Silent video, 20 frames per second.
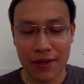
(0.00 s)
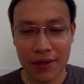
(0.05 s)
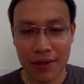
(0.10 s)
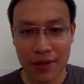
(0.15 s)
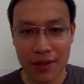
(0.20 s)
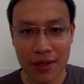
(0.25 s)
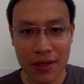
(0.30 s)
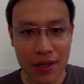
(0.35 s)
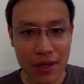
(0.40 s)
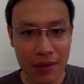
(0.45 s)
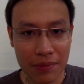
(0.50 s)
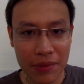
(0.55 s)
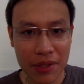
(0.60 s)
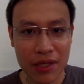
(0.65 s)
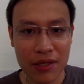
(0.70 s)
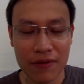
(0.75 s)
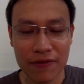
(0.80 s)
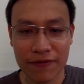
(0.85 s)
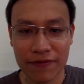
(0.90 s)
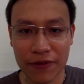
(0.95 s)
the
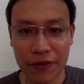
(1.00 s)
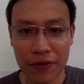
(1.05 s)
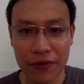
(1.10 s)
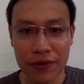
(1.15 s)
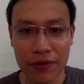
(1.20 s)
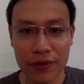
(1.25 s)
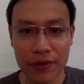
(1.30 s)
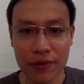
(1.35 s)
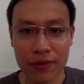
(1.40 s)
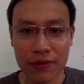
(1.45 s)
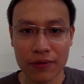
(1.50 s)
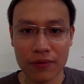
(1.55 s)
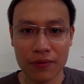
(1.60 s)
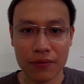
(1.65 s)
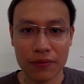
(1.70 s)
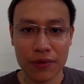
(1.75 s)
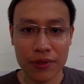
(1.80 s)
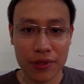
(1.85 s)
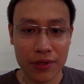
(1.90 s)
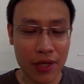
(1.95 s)
Armenian food
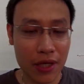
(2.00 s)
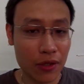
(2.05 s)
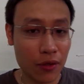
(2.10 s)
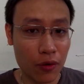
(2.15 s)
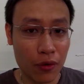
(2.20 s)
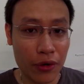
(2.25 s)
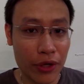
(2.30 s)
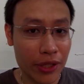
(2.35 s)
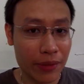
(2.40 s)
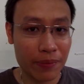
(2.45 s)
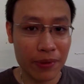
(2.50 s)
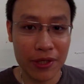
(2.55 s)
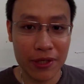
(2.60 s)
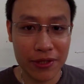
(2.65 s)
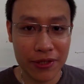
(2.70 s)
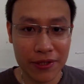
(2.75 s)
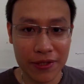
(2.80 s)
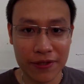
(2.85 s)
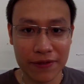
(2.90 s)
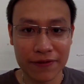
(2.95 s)
was not quite
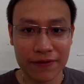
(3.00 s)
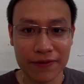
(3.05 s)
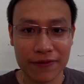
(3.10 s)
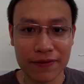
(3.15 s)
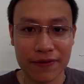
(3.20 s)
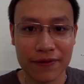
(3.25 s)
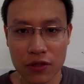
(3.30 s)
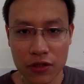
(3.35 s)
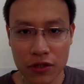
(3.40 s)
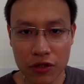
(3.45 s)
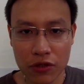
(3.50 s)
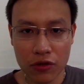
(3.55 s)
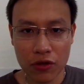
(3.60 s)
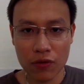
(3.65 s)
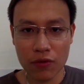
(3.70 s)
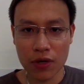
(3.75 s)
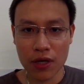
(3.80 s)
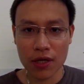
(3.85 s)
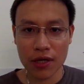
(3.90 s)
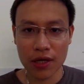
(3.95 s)
positive. You
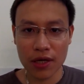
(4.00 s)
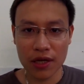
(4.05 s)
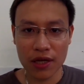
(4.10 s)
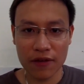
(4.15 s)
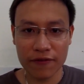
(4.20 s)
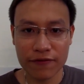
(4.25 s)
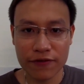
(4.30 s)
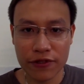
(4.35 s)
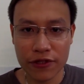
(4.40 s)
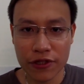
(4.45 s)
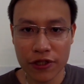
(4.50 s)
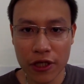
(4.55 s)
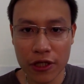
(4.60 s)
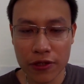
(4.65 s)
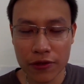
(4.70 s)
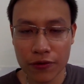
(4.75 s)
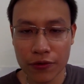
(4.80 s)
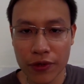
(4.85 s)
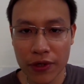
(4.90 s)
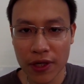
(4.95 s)
know what? I have
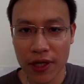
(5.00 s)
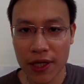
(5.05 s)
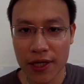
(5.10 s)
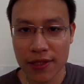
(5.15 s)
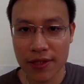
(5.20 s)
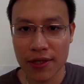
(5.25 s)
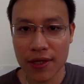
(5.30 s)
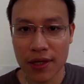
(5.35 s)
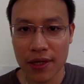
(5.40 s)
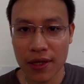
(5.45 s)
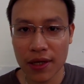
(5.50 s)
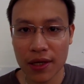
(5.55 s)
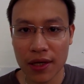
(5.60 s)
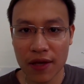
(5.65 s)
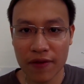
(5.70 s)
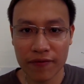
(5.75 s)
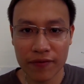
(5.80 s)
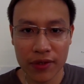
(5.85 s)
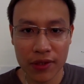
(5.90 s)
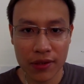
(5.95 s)
just realized that I
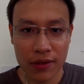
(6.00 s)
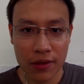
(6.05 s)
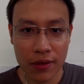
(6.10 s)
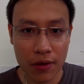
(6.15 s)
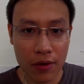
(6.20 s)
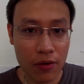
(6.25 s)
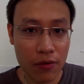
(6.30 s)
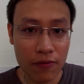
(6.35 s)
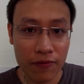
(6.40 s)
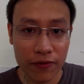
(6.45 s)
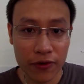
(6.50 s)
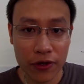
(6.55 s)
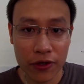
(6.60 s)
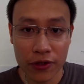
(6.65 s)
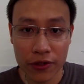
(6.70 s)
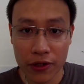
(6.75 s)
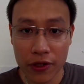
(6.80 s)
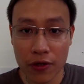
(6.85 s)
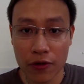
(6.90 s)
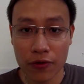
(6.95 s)
have been home for
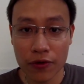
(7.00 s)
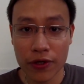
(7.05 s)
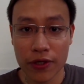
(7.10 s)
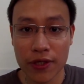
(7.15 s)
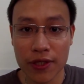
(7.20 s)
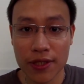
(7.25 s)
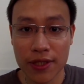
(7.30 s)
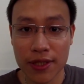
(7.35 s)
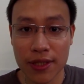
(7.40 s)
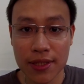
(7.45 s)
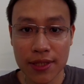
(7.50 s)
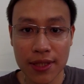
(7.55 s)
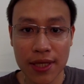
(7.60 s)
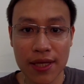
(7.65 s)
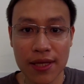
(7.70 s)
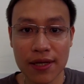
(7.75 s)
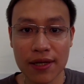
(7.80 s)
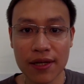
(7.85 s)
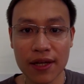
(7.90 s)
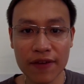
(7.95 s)
a year already since
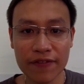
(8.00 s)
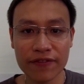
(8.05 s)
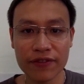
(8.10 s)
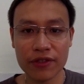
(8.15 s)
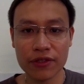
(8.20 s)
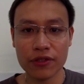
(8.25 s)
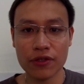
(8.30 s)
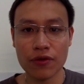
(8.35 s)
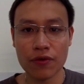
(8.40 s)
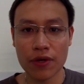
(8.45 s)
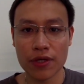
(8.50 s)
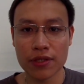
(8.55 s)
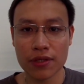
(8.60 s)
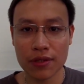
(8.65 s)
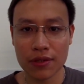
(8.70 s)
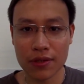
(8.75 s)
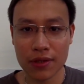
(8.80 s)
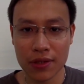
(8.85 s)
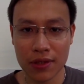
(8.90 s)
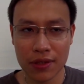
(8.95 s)
I left the
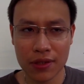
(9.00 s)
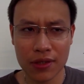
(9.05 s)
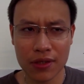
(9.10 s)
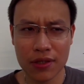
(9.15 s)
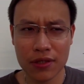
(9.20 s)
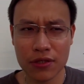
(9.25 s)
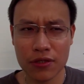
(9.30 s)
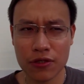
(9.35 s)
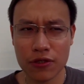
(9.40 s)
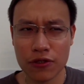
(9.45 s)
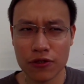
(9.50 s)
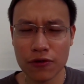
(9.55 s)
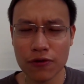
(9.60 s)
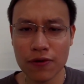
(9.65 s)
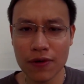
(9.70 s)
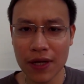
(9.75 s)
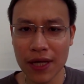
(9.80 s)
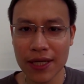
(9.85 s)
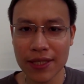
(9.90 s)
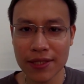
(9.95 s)
US in
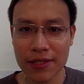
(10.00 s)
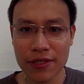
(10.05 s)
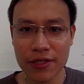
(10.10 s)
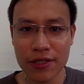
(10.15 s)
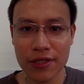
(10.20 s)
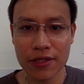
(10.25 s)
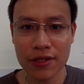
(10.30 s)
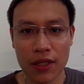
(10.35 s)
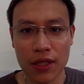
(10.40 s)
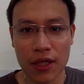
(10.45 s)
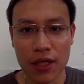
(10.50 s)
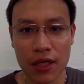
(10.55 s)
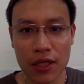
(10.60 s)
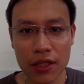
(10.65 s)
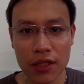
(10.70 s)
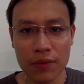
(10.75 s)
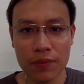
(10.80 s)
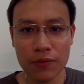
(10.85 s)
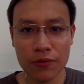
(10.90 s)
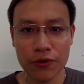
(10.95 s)
June last year.
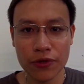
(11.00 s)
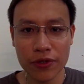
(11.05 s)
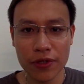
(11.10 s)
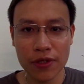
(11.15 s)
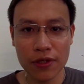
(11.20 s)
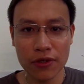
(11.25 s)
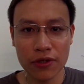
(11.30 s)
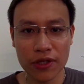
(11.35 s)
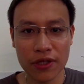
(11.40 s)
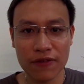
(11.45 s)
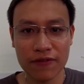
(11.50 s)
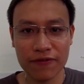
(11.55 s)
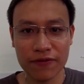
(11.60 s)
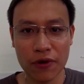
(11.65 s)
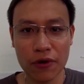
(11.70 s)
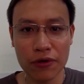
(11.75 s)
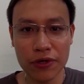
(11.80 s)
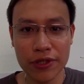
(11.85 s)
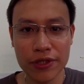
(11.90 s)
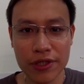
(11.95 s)
I am really looking
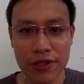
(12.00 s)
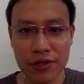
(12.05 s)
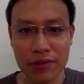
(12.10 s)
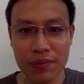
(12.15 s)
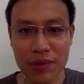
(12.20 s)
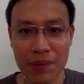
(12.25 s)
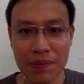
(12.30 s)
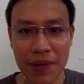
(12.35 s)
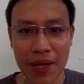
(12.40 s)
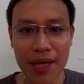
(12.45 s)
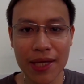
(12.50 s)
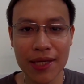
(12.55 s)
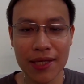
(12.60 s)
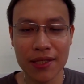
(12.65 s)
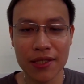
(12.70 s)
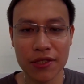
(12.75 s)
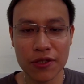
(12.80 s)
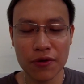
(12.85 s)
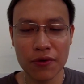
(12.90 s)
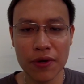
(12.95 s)
forward to be back
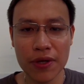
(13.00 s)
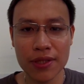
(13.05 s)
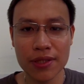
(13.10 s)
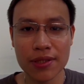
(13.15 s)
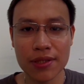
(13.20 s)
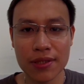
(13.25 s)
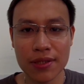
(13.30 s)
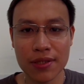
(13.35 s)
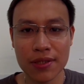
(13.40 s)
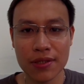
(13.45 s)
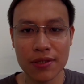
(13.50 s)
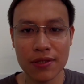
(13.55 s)
in the US